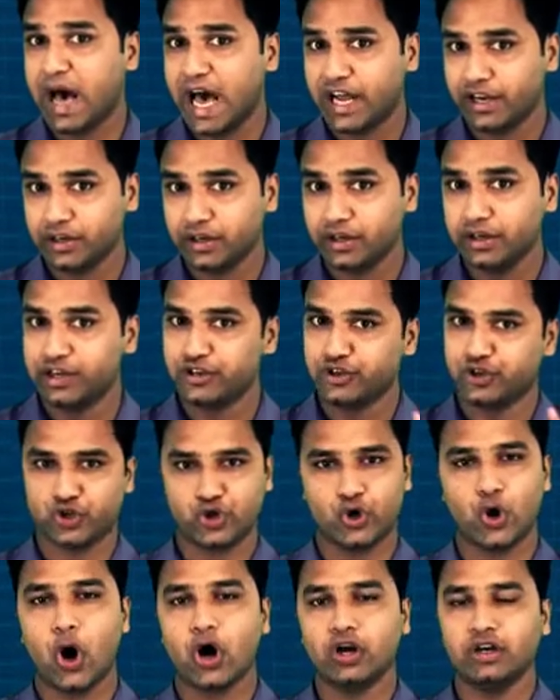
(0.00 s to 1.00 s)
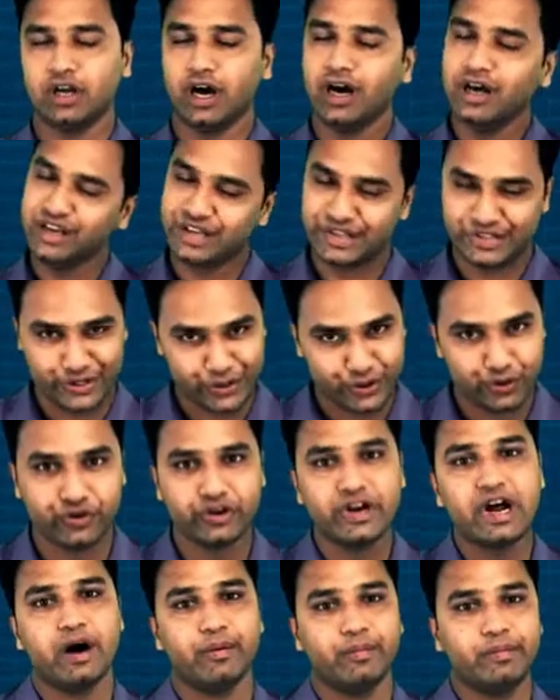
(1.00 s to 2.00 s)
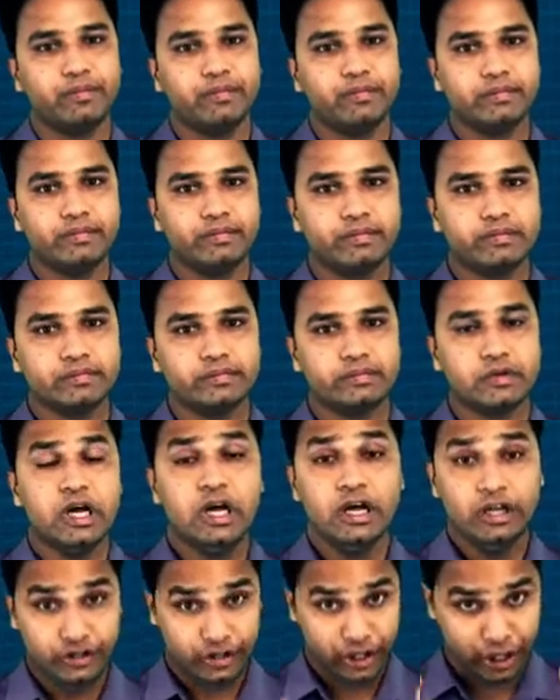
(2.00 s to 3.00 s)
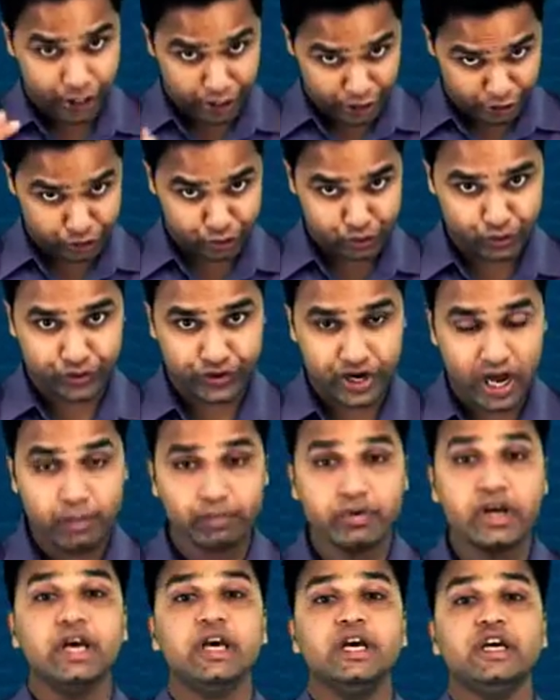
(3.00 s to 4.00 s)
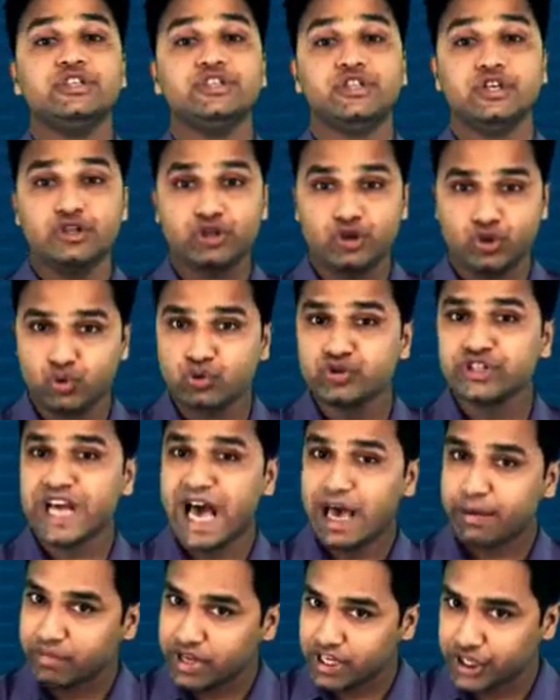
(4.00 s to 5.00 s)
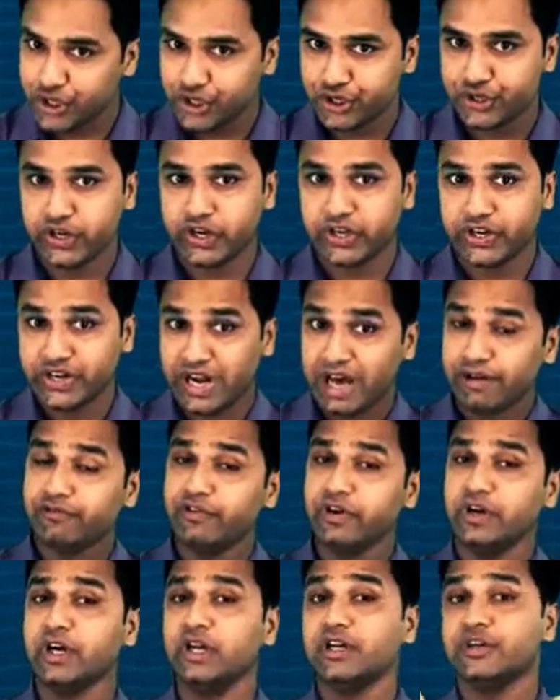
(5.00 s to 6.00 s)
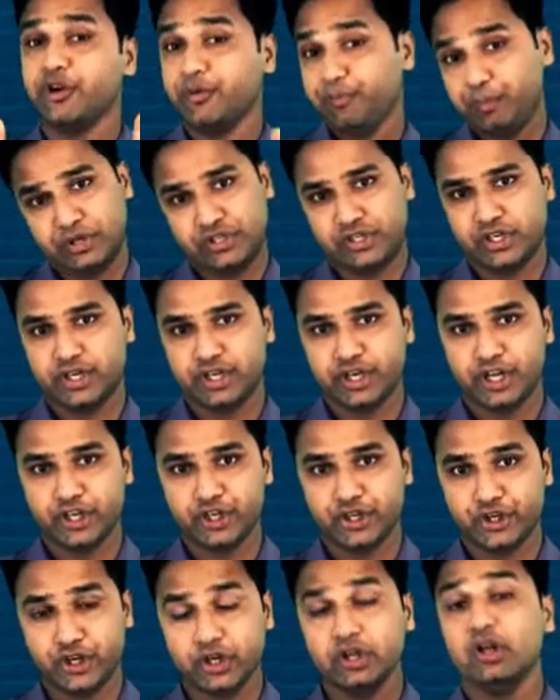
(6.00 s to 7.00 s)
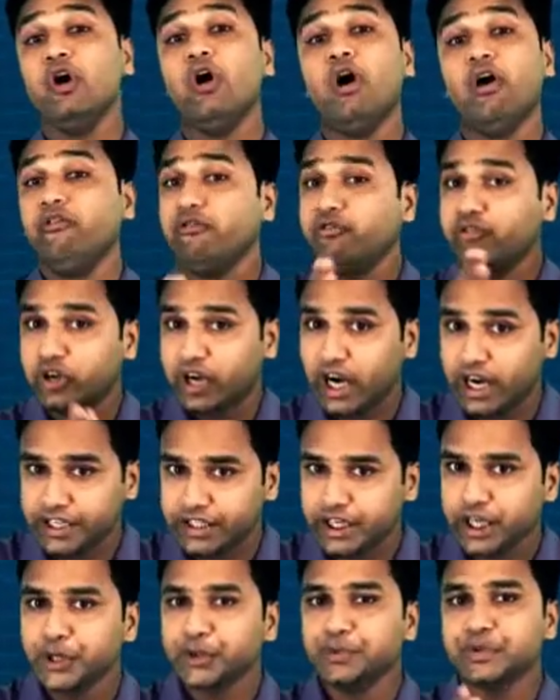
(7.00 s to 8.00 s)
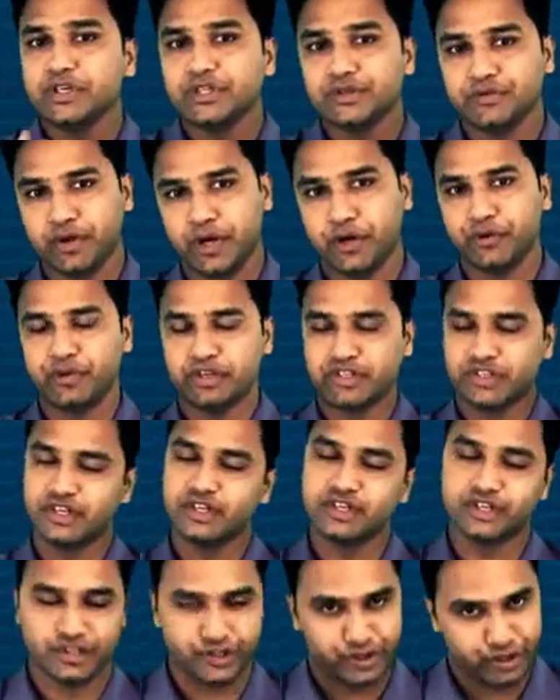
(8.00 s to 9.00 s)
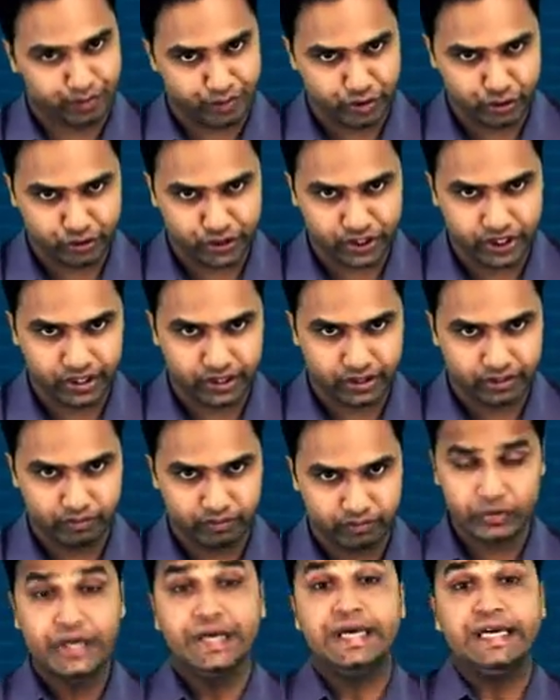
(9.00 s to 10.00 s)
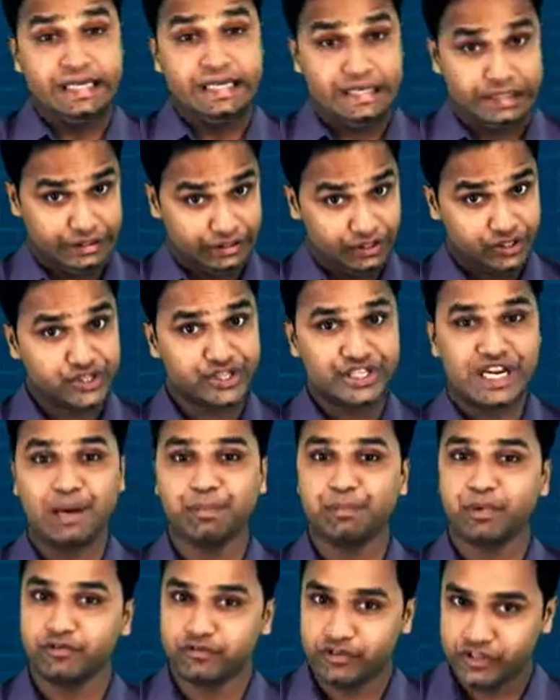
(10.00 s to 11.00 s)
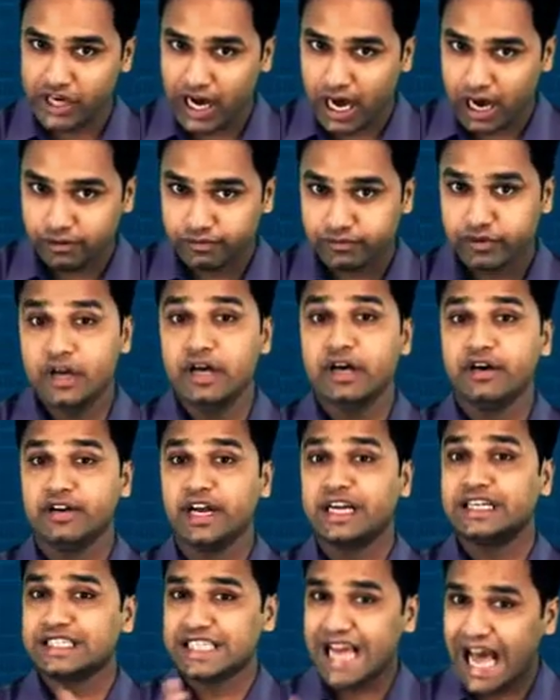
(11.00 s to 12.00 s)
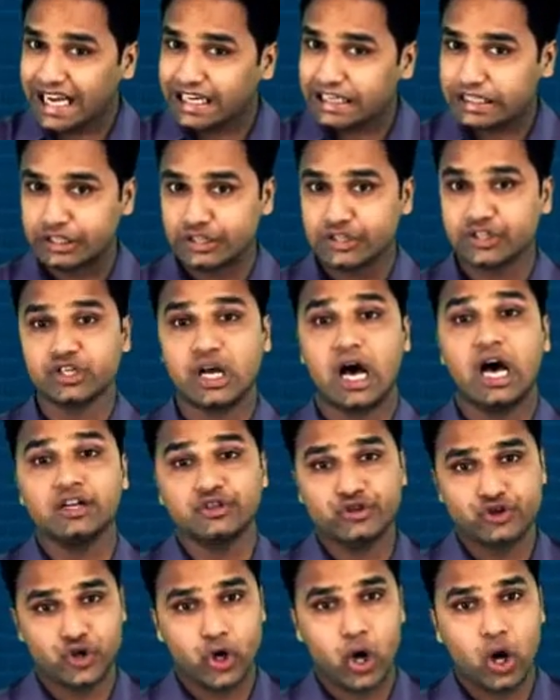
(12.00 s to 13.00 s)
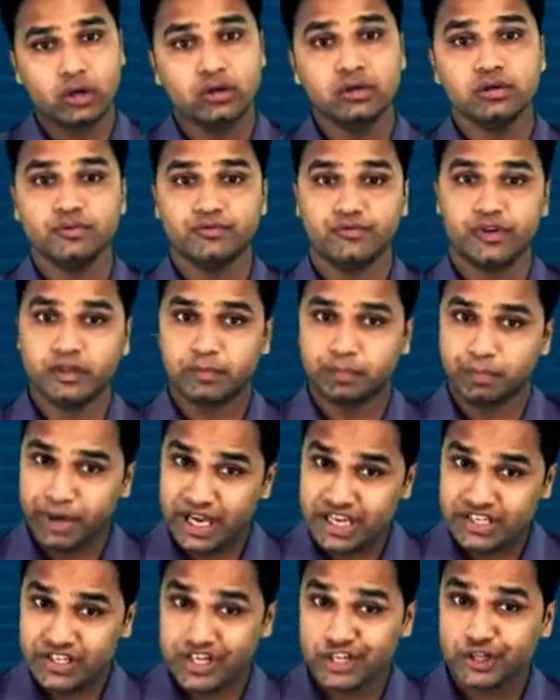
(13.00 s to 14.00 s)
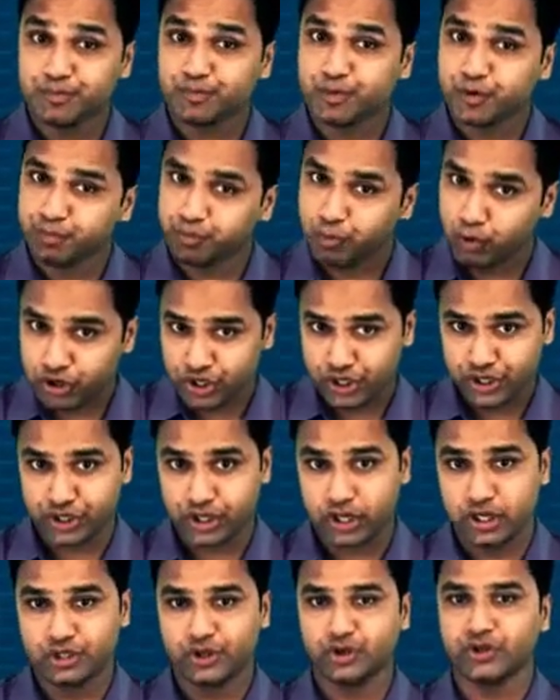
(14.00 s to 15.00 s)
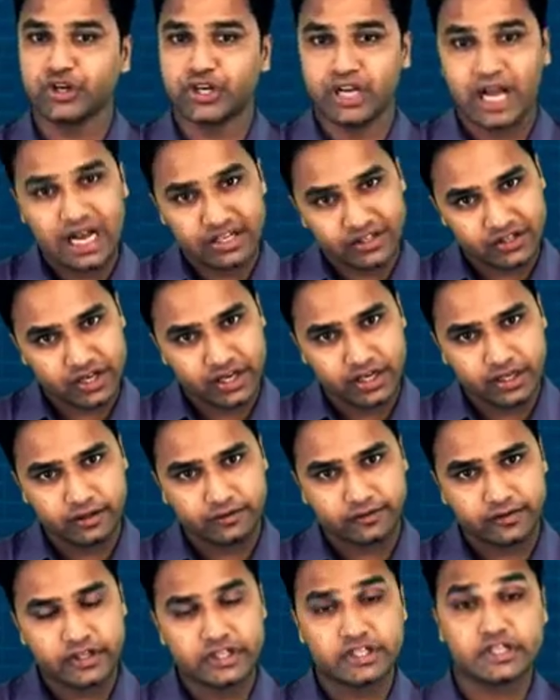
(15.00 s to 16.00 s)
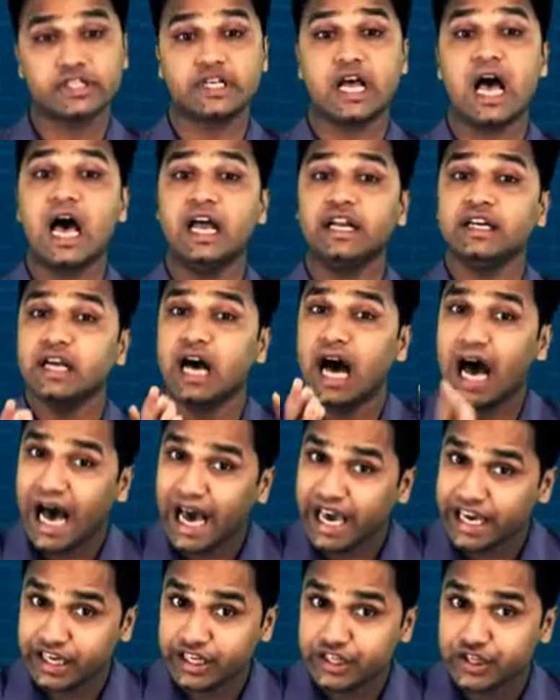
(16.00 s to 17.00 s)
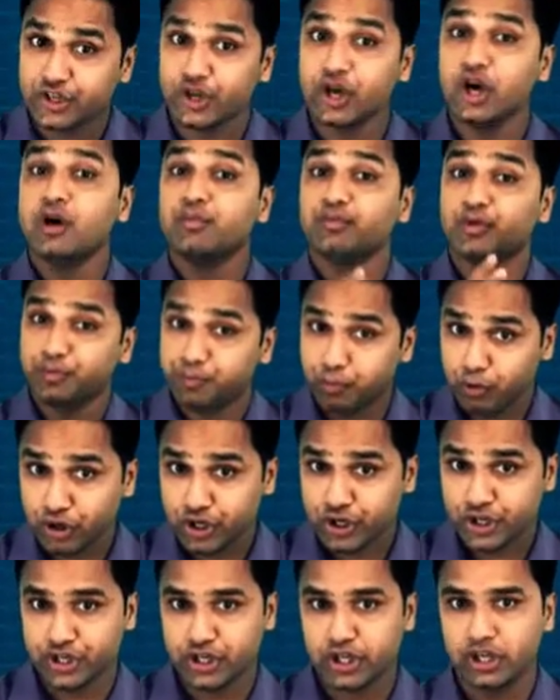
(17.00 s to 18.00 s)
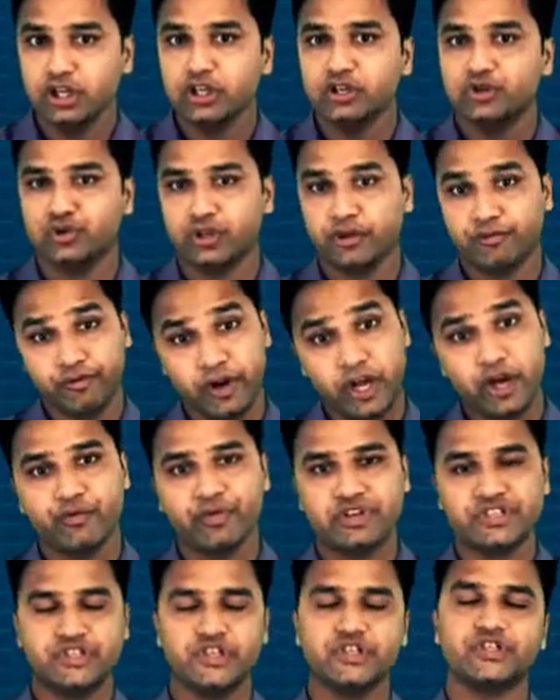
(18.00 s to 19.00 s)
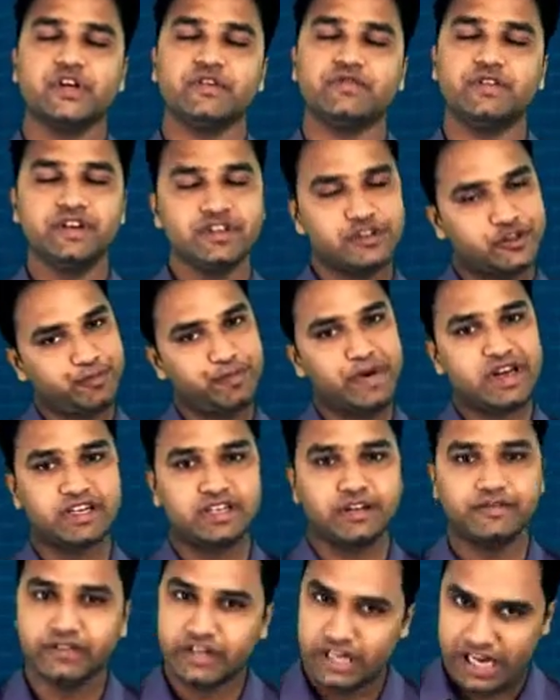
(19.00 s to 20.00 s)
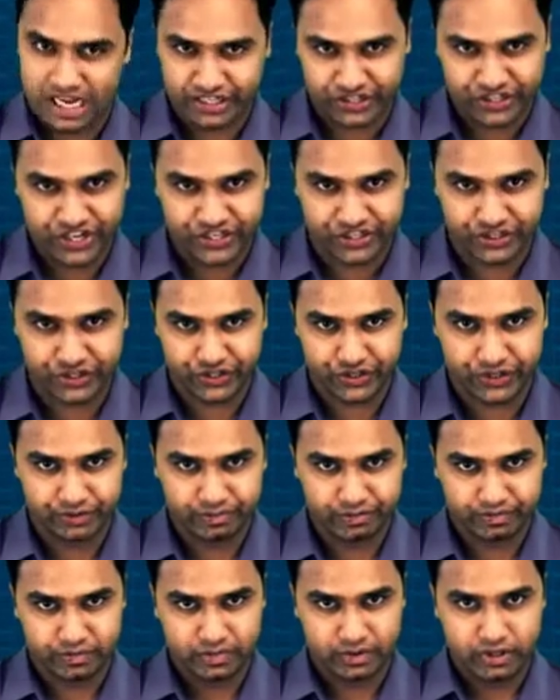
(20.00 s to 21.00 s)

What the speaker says: manner is called a histogram. The histogram is a two-dimensional graphical representation of continuous frequency distribution. In this type of graph, rectangles are drawn with bases proportional to class intervals and heights proportional to the frequencies of the respective classes.